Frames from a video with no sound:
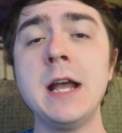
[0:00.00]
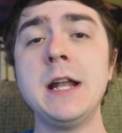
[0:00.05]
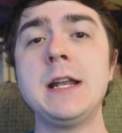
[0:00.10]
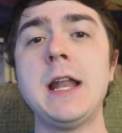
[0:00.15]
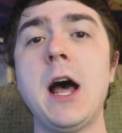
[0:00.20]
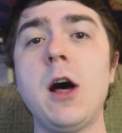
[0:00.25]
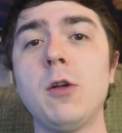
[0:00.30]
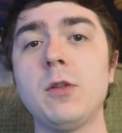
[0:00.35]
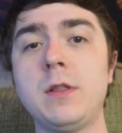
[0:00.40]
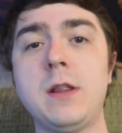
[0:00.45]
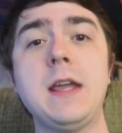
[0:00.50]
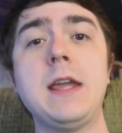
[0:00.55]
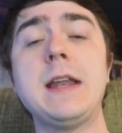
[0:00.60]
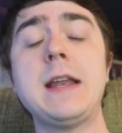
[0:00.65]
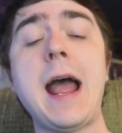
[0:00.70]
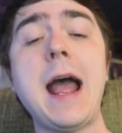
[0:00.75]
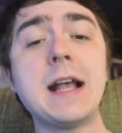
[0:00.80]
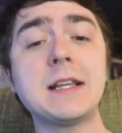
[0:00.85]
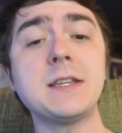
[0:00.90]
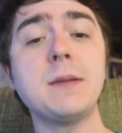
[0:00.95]
Now, it
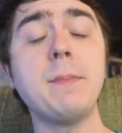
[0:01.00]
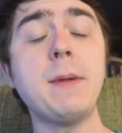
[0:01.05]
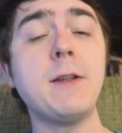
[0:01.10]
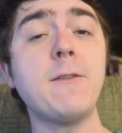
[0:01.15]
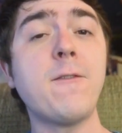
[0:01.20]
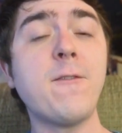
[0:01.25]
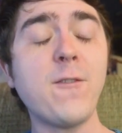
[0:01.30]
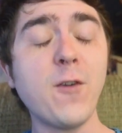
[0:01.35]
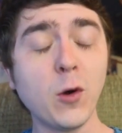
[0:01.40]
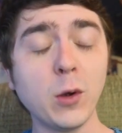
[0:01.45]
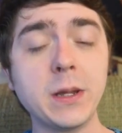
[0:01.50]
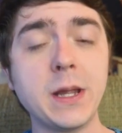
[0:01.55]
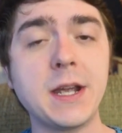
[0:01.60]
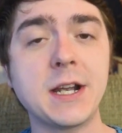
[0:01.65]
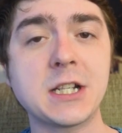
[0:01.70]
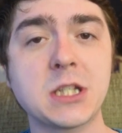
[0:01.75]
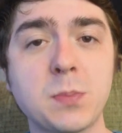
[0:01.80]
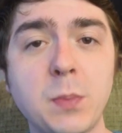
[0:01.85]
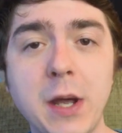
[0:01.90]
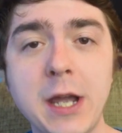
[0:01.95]
hasn't been fully
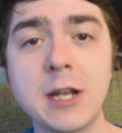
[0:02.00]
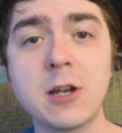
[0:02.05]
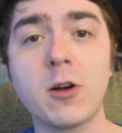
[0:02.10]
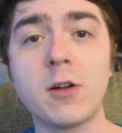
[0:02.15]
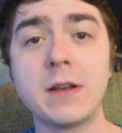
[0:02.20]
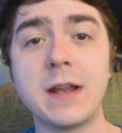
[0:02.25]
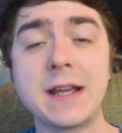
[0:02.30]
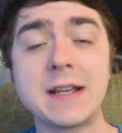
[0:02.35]
explained on